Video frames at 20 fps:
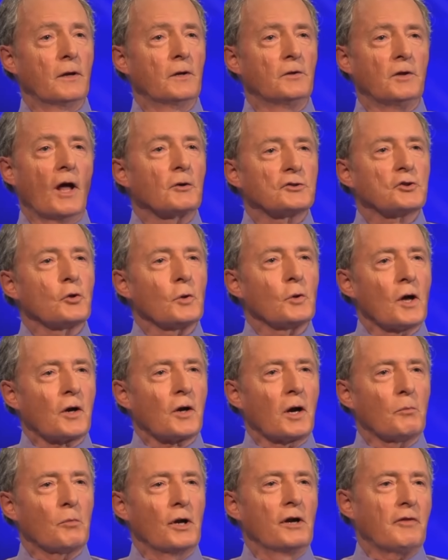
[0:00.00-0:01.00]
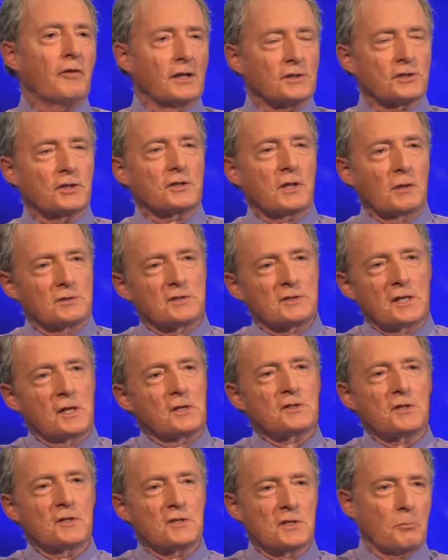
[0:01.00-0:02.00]
Now it's no longer a briefing, it's just a
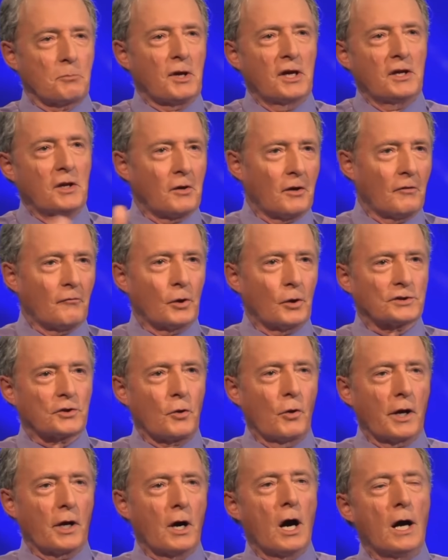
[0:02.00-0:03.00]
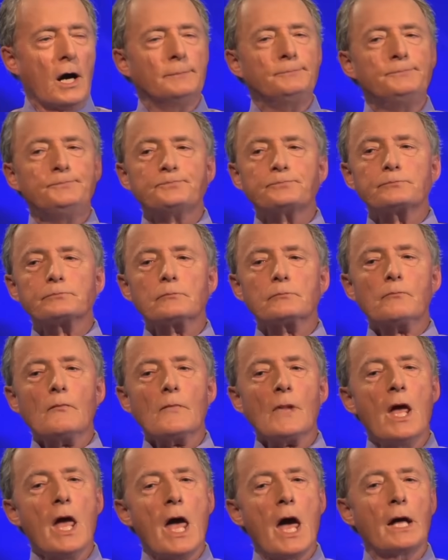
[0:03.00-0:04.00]
citizen's opinion of what's going on.
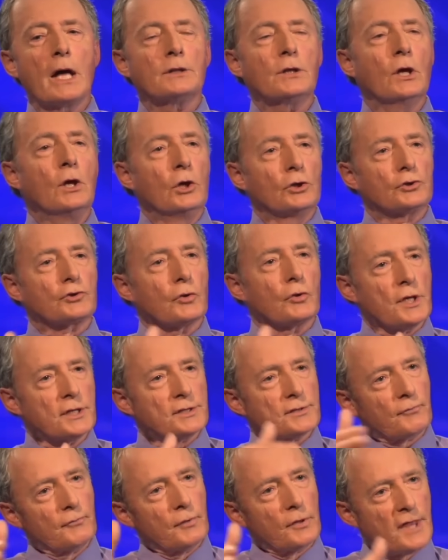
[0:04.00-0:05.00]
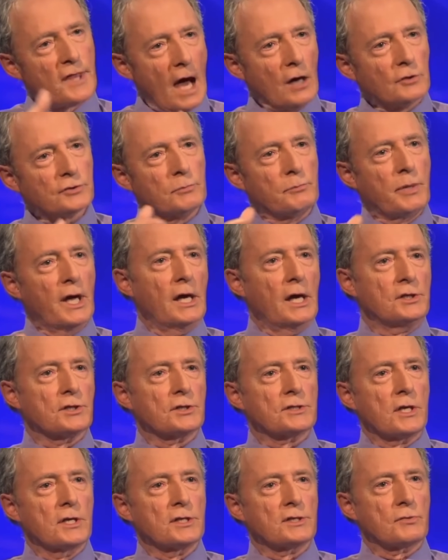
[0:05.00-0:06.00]
And so this 1,000
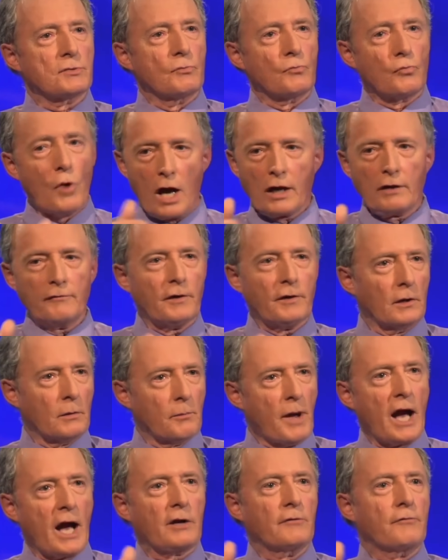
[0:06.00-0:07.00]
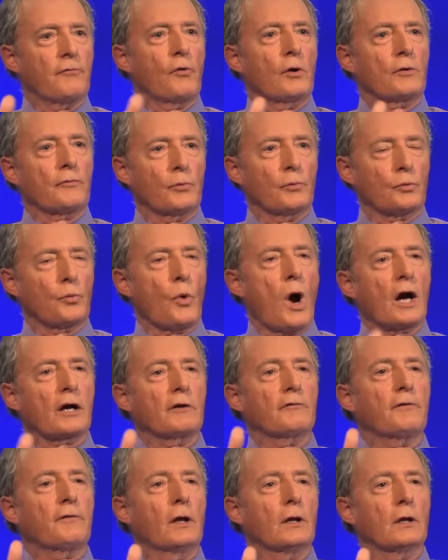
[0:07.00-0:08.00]
pages is Rockefeller, back and forth with
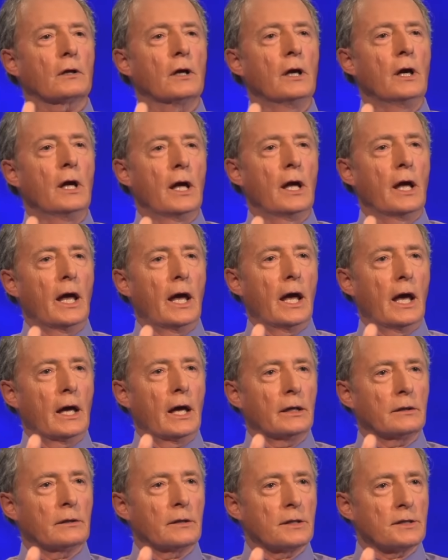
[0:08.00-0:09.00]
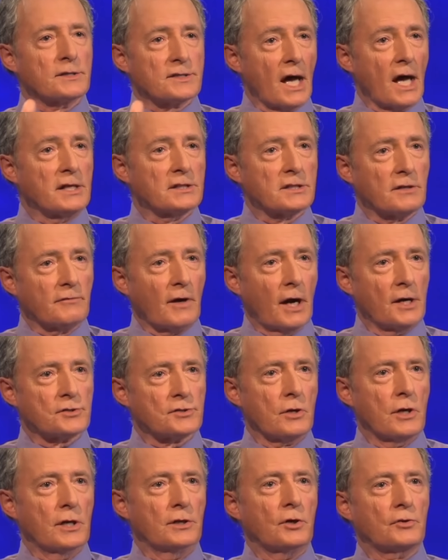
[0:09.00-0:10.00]
Rockefeller and the science
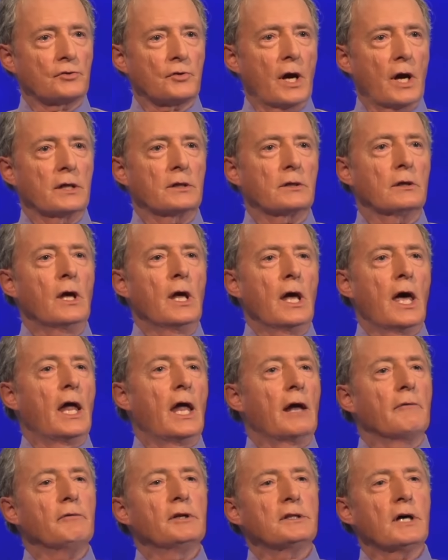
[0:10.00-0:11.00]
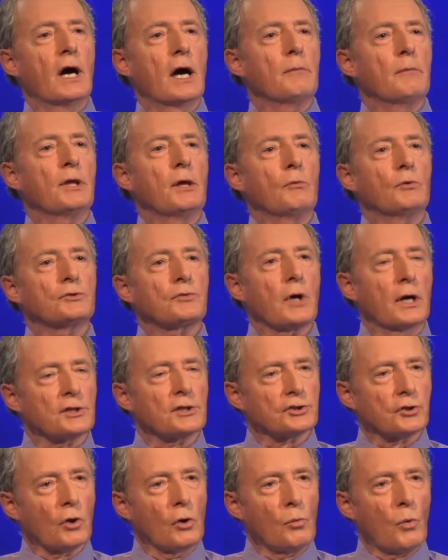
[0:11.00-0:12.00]
advisor. And they're trying to, and every time they would try to
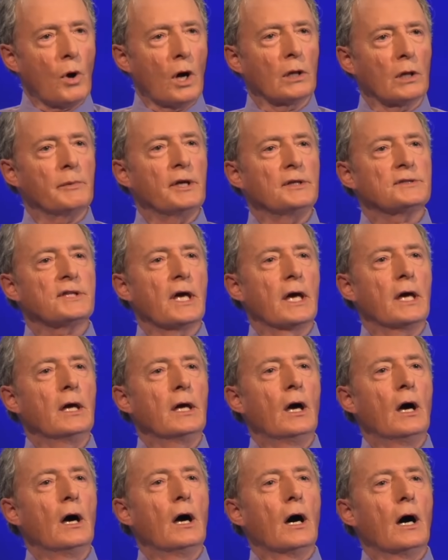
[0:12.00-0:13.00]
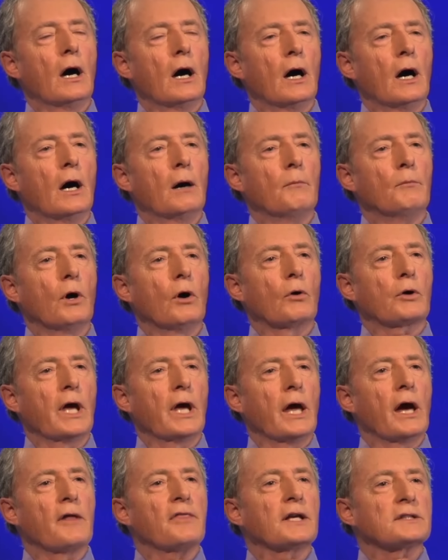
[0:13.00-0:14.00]
stonewall him, he'd say,
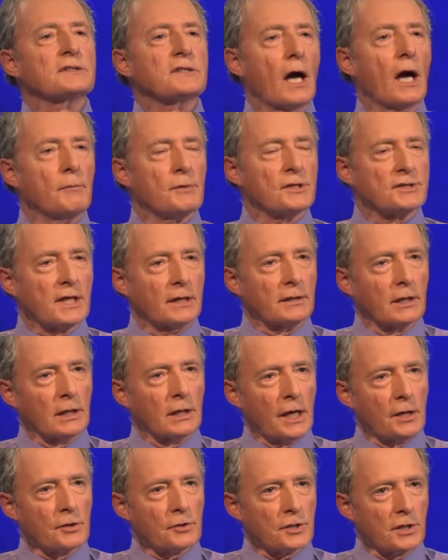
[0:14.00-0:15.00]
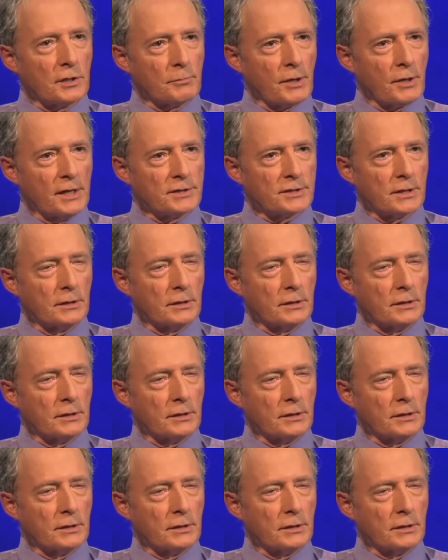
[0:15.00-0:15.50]
"Okay, I think it's time to send a letter to the president."